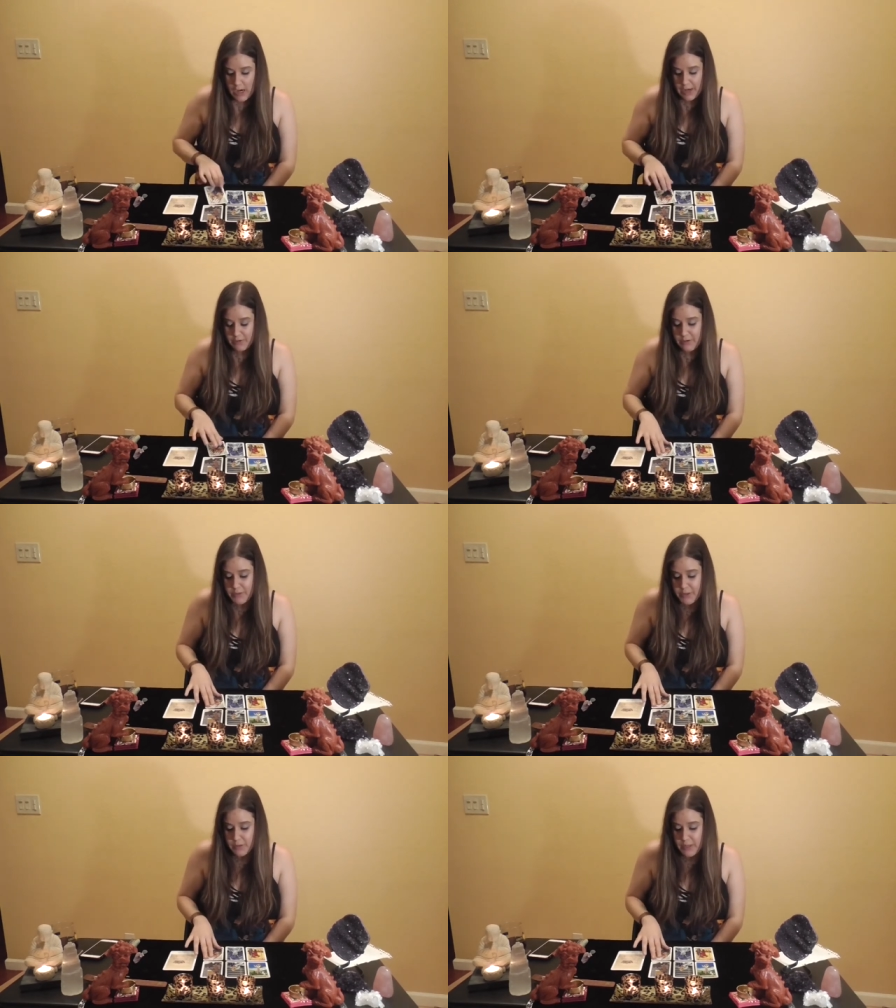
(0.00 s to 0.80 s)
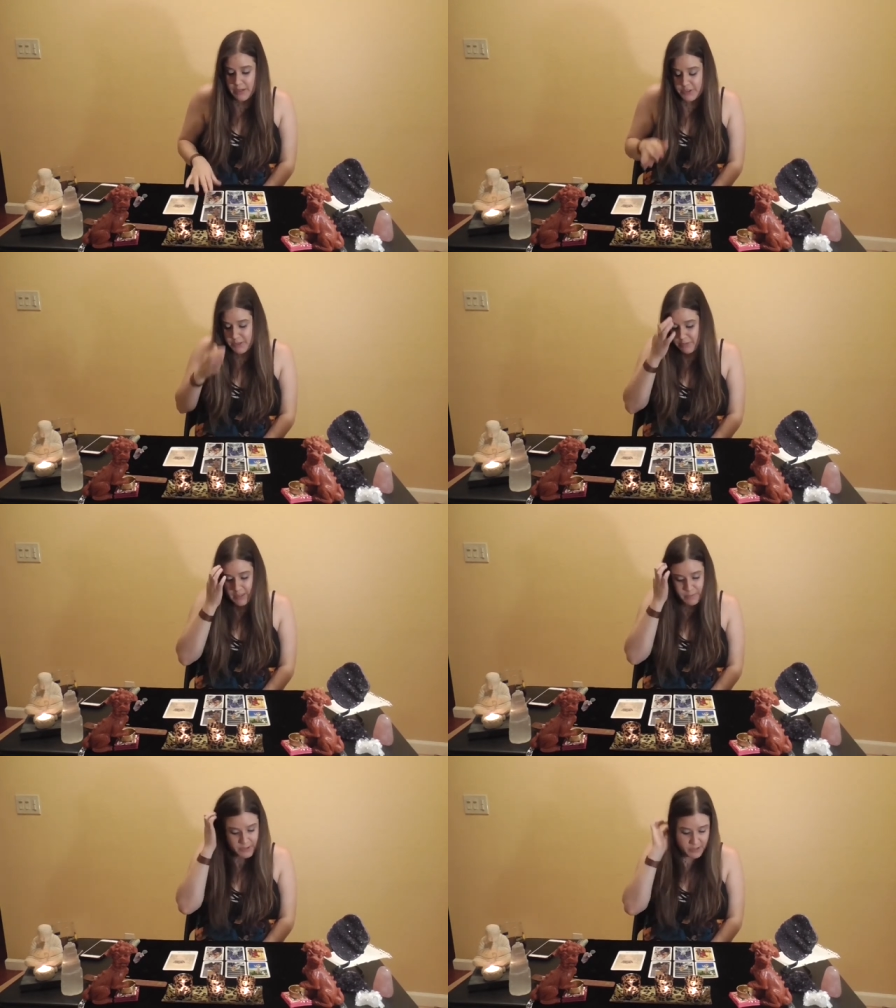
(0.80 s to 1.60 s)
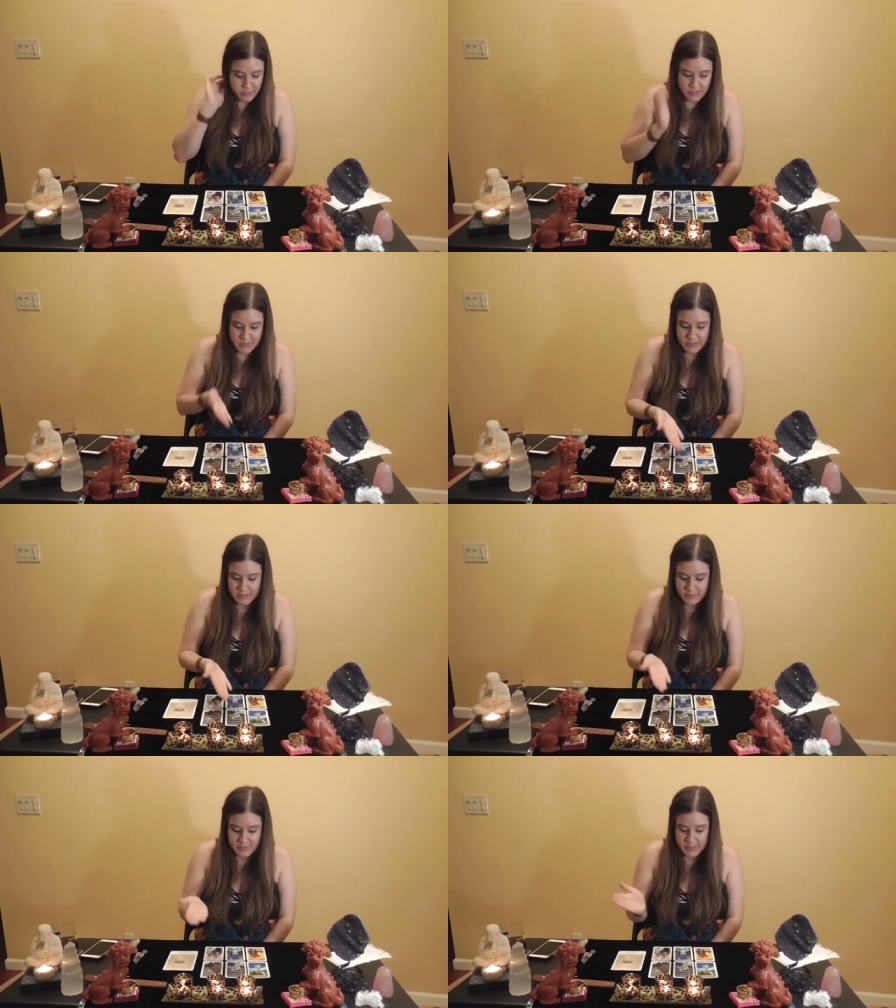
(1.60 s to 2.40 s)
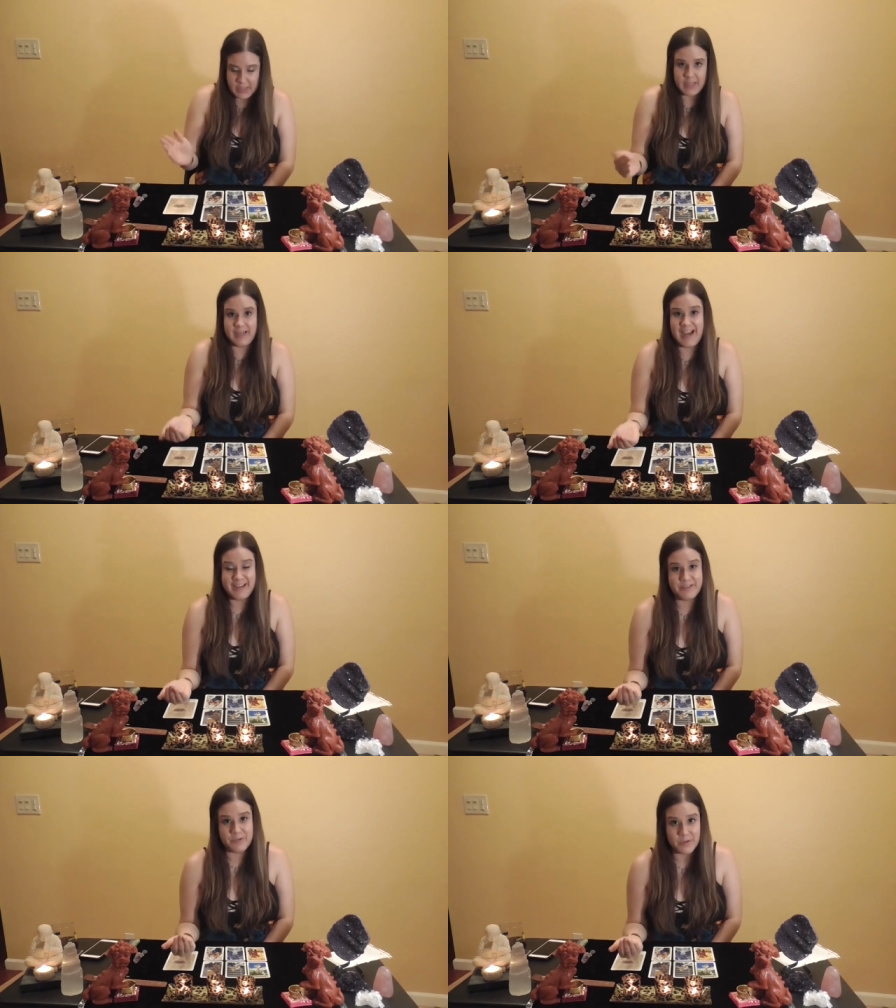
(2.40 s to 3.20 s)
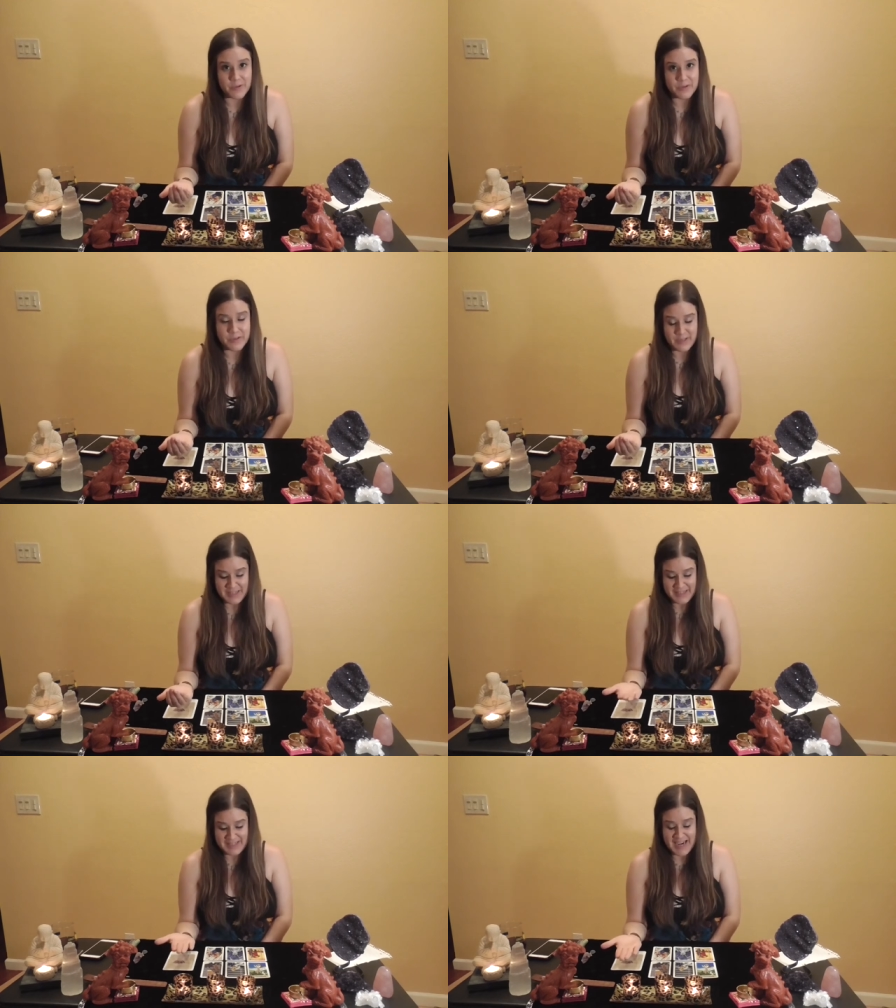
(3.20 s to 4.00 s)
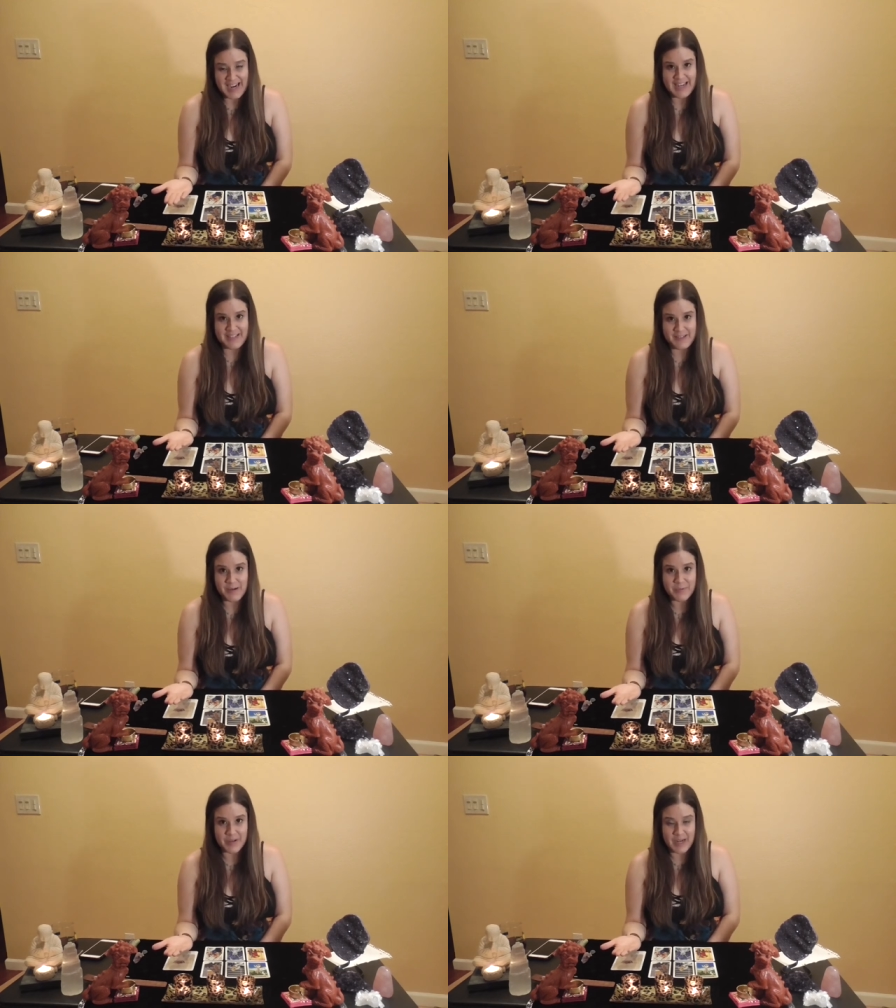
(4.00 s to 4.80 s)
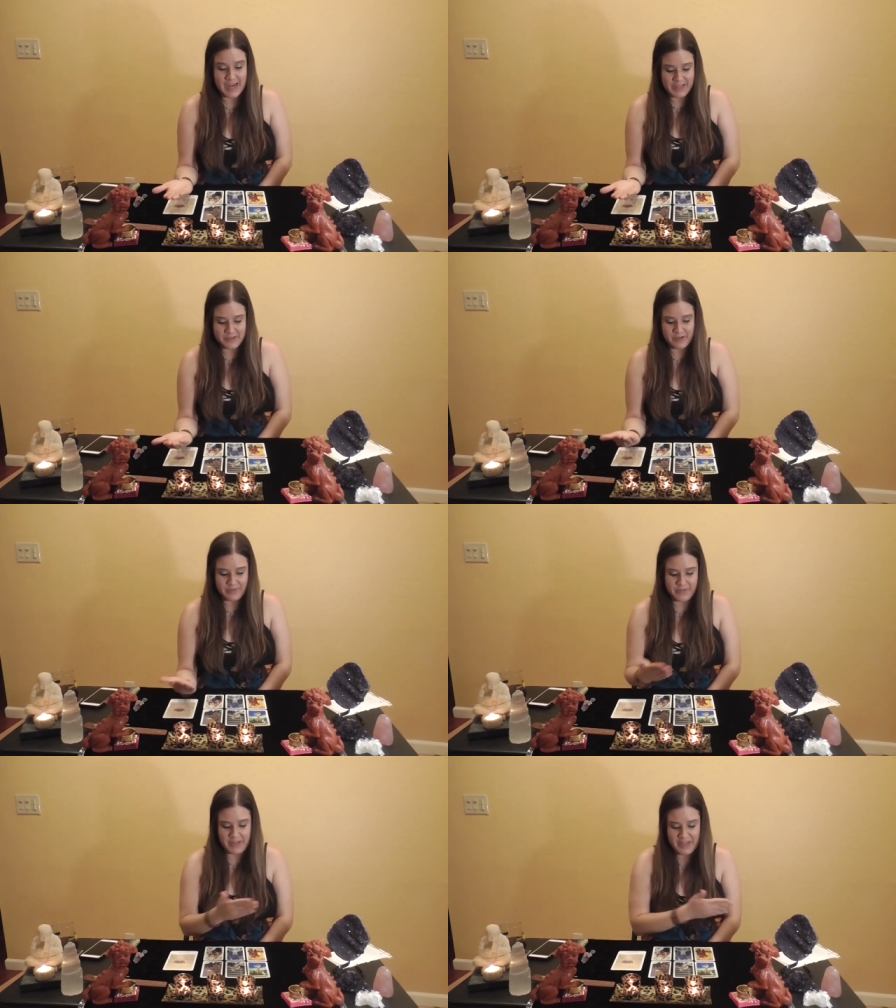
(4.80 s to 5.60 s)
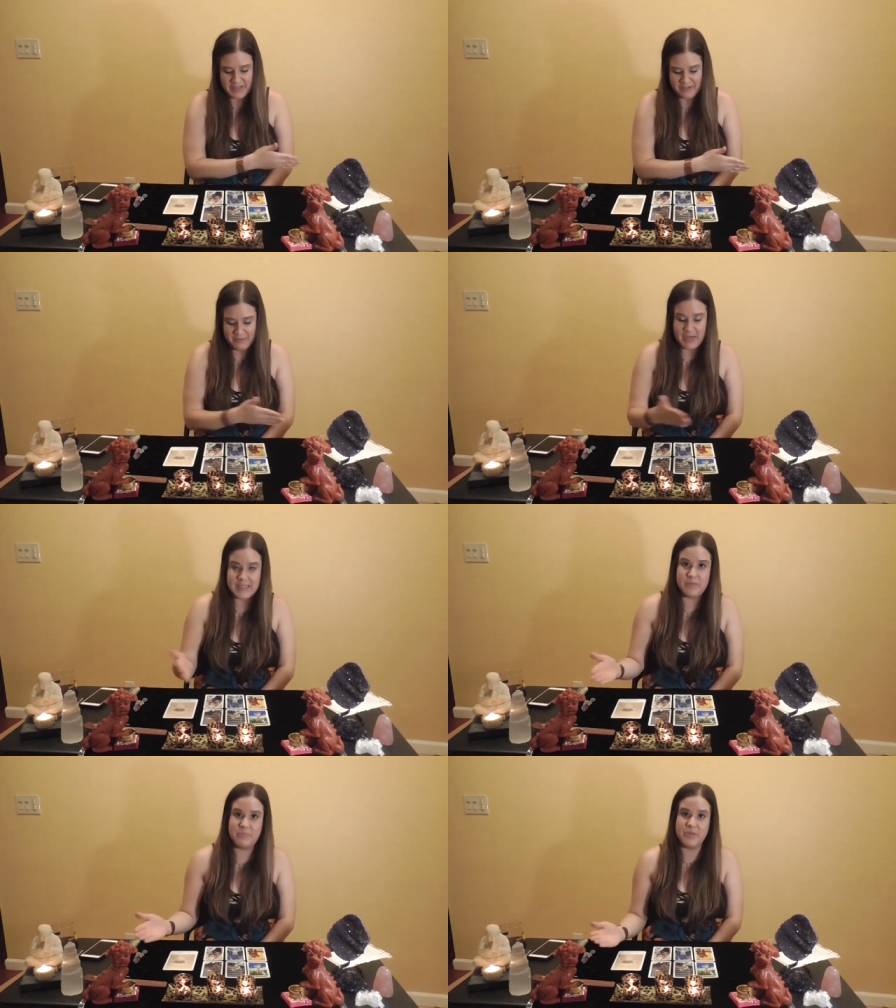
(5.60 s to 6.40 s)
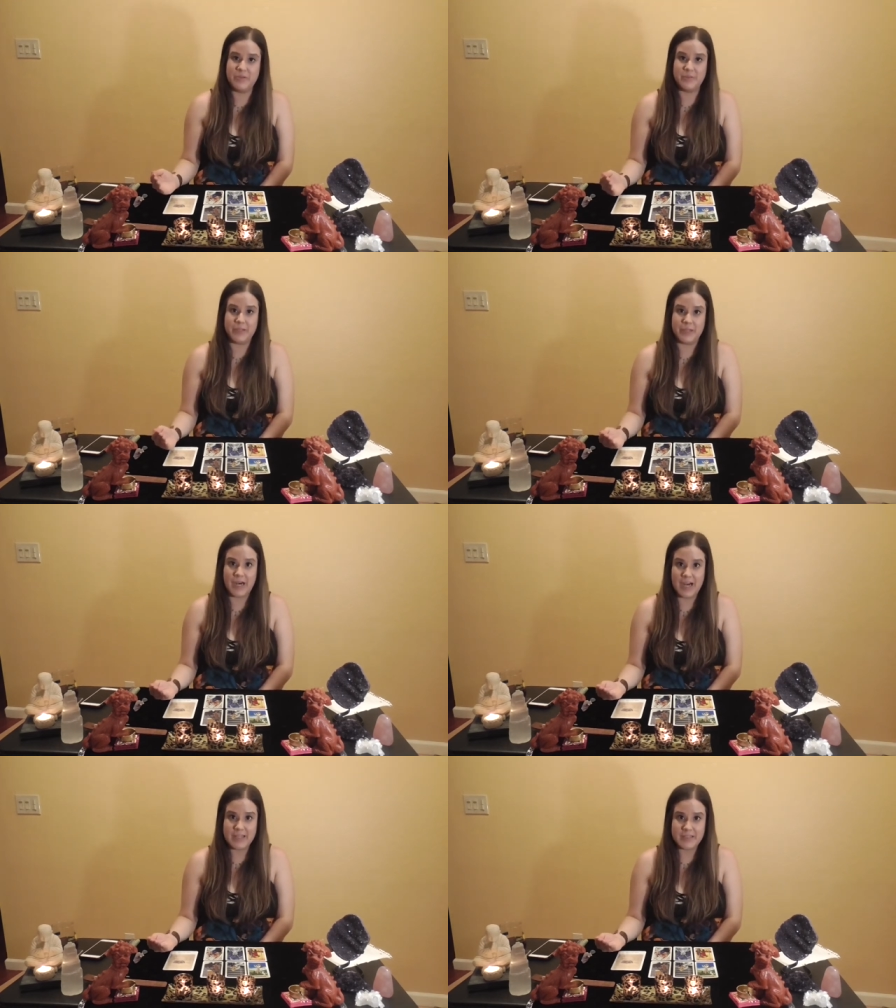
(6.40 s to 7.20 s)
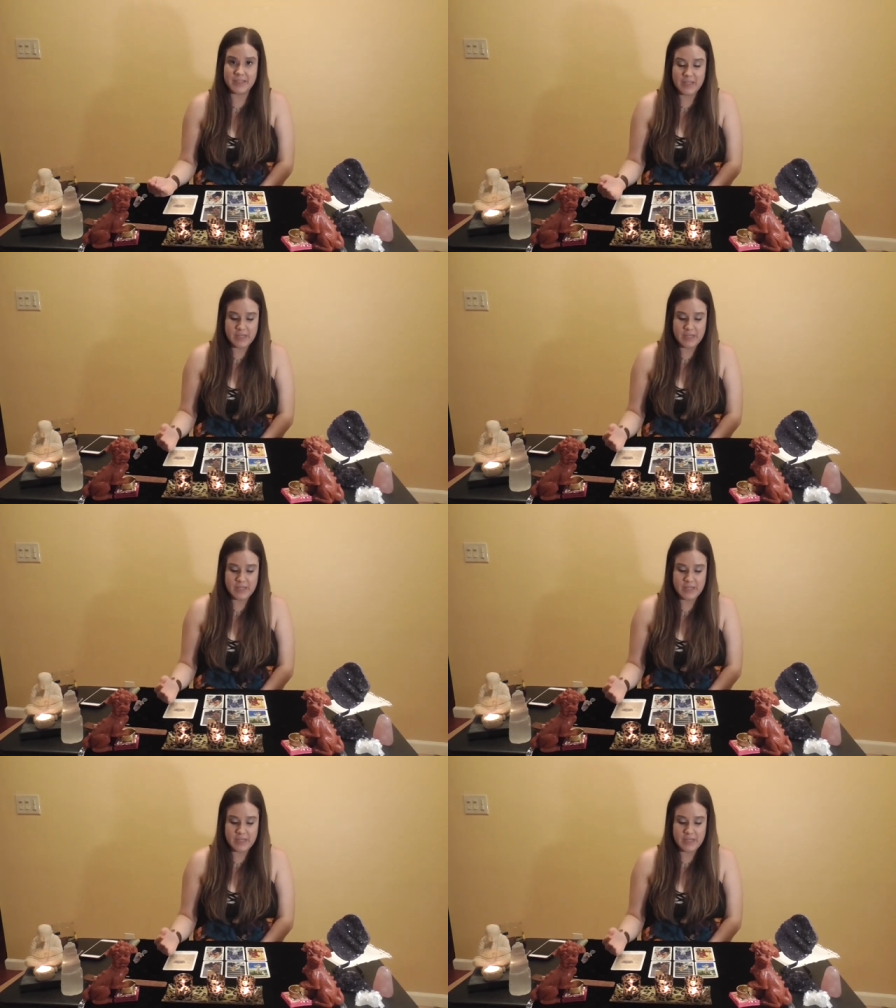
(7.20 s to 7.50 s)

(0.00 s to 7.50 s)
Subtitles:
I don't know what the old energy was, but your person is feeling like the 9 of Swords, and it's the number 9. So I feel like you guys have been through a lot.